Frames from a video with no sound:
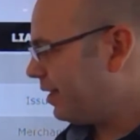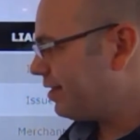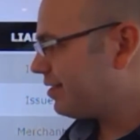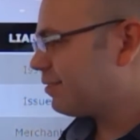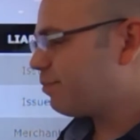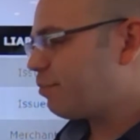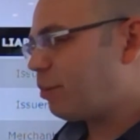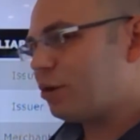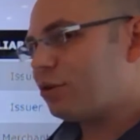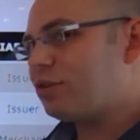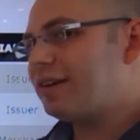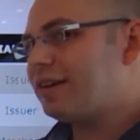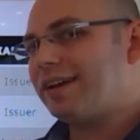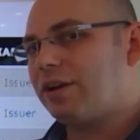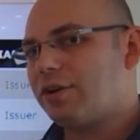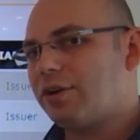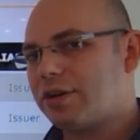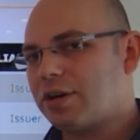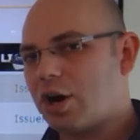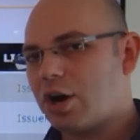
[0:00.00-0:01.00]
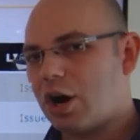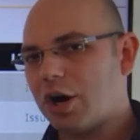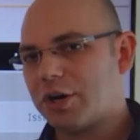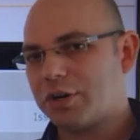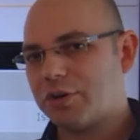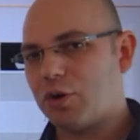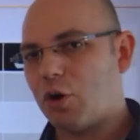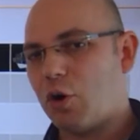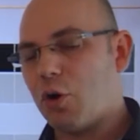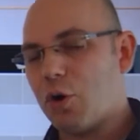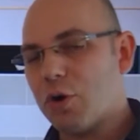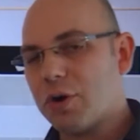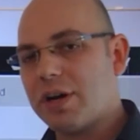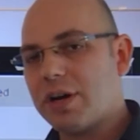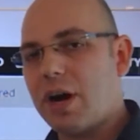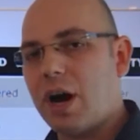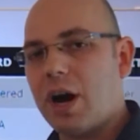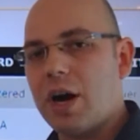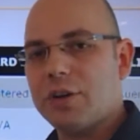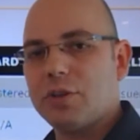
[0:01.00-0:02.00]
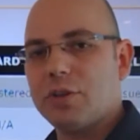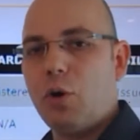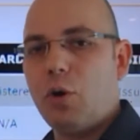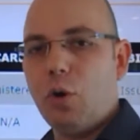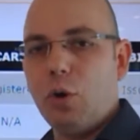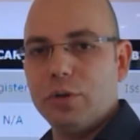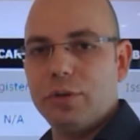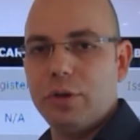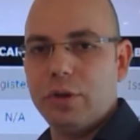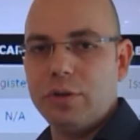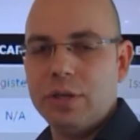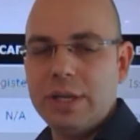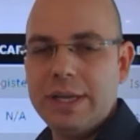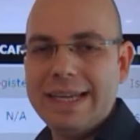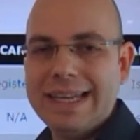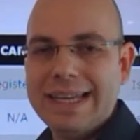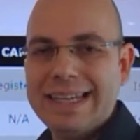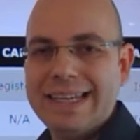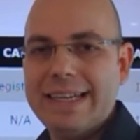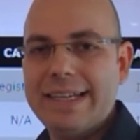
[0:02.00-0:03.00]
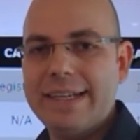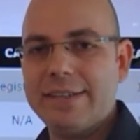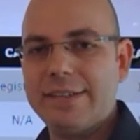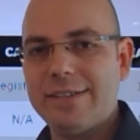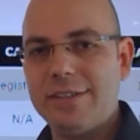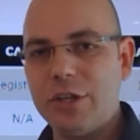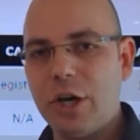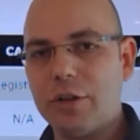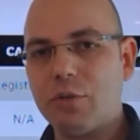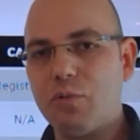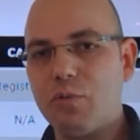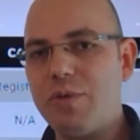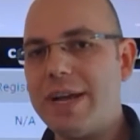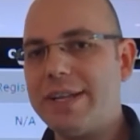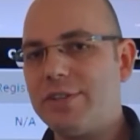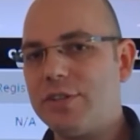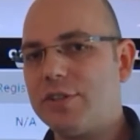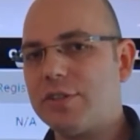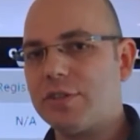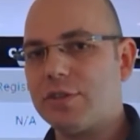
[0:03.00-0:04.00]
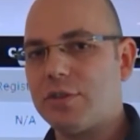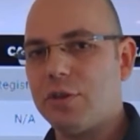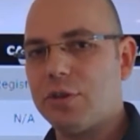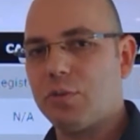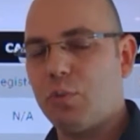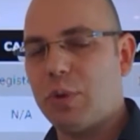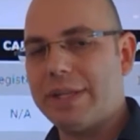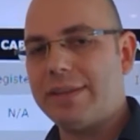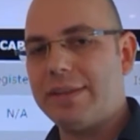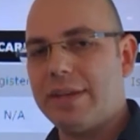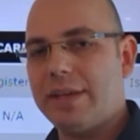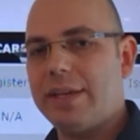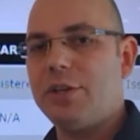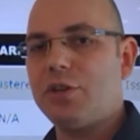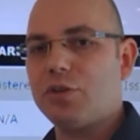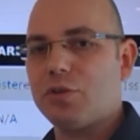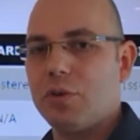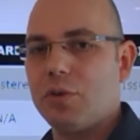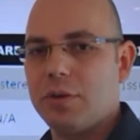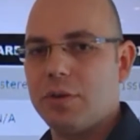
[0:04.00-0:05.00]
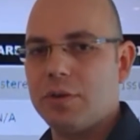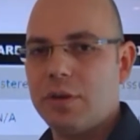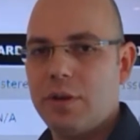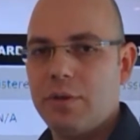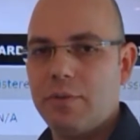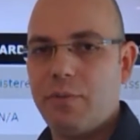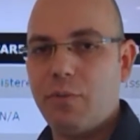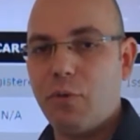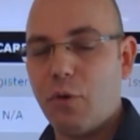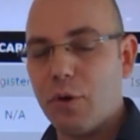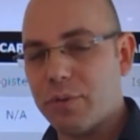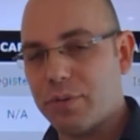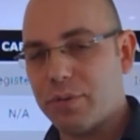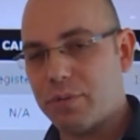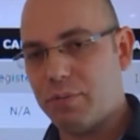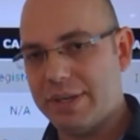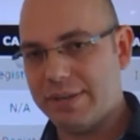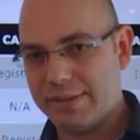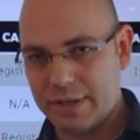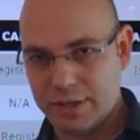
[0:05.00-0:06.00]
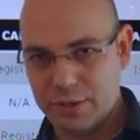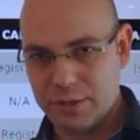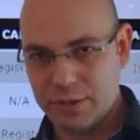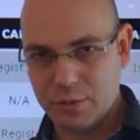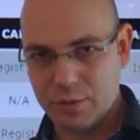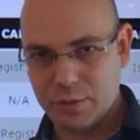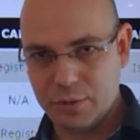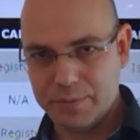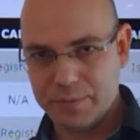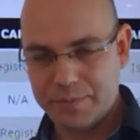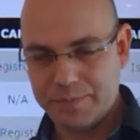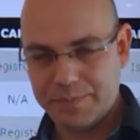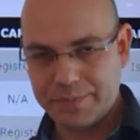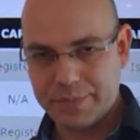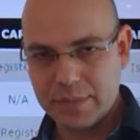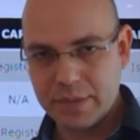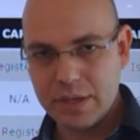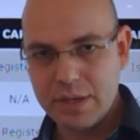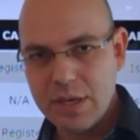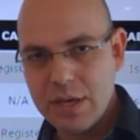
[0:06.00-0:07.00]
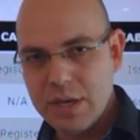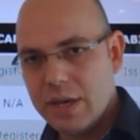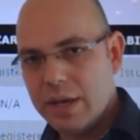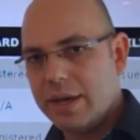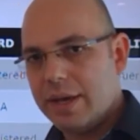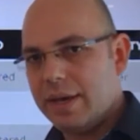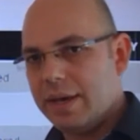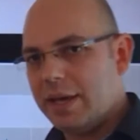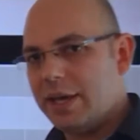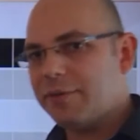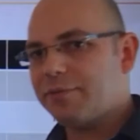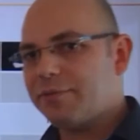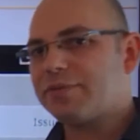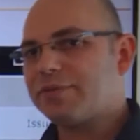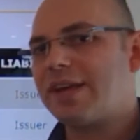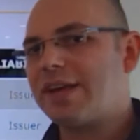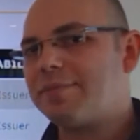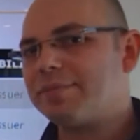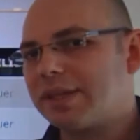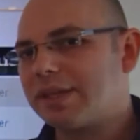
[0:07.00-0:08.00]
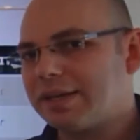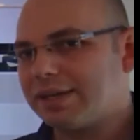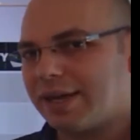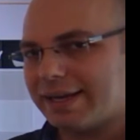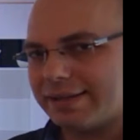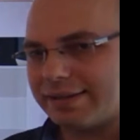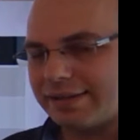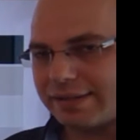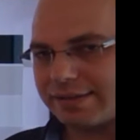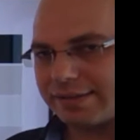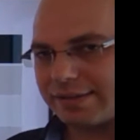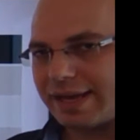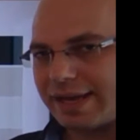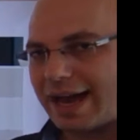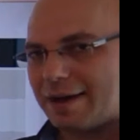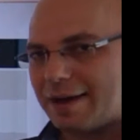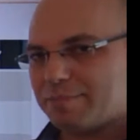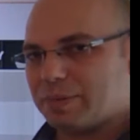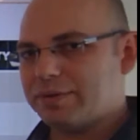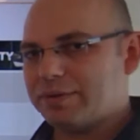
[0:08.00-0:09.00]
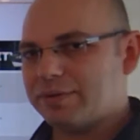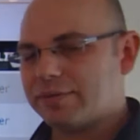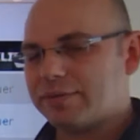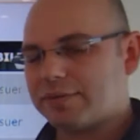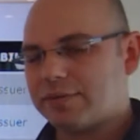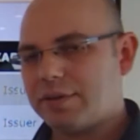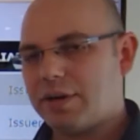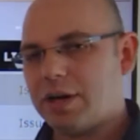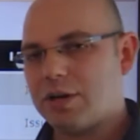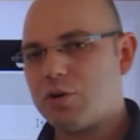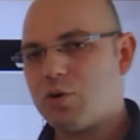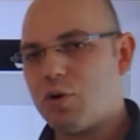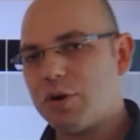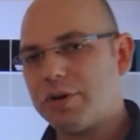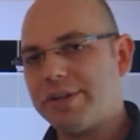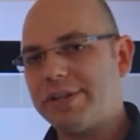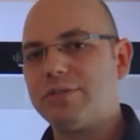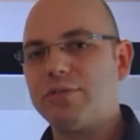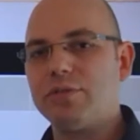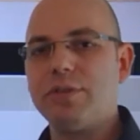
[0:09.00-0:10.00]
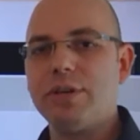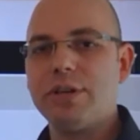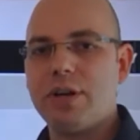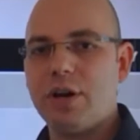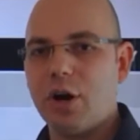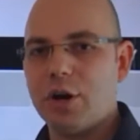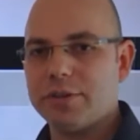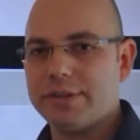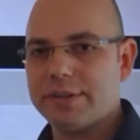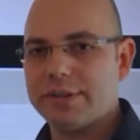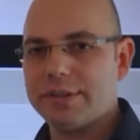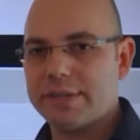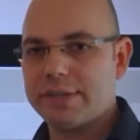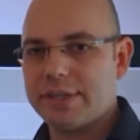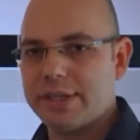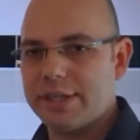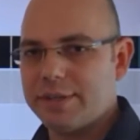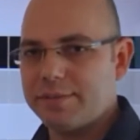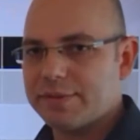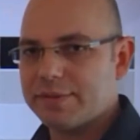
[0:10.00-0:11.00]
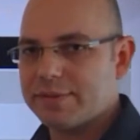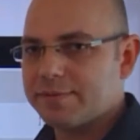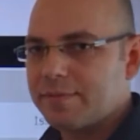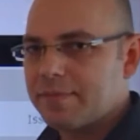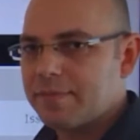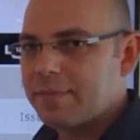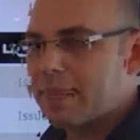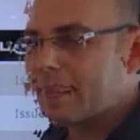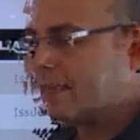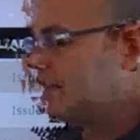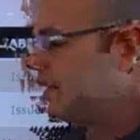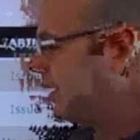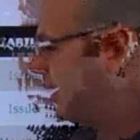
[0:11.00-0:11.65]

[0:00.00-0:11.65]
this particular card or card holder is not registered with the issuer for 3D Secure. if something like this happens, according to the card schemes,